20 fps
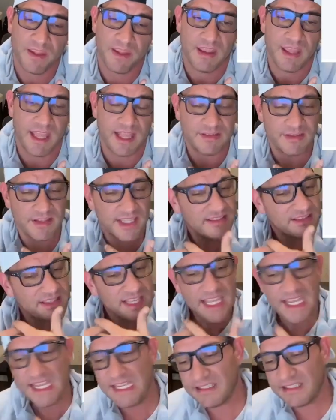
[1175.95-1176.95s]
And so that's the
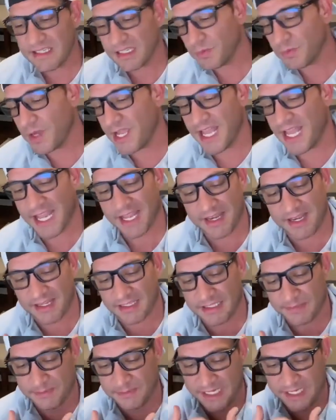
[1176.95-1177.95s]
easiest way I can
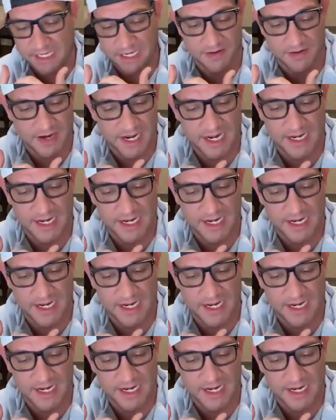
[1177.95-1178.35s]
explain it, right?